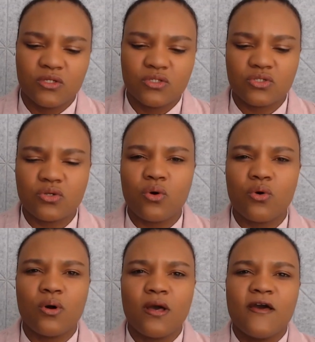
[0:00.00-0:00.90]

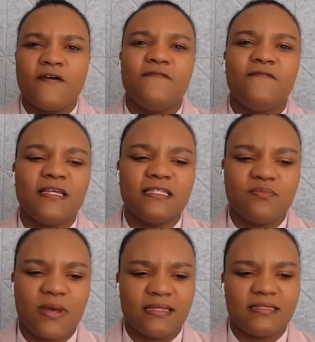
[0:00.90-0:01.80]
So,
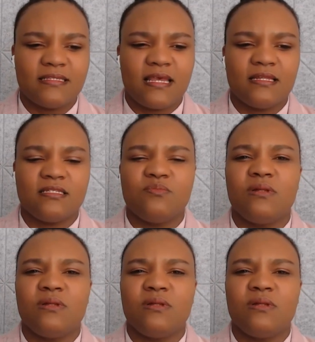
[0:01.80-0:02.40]
fixed mindset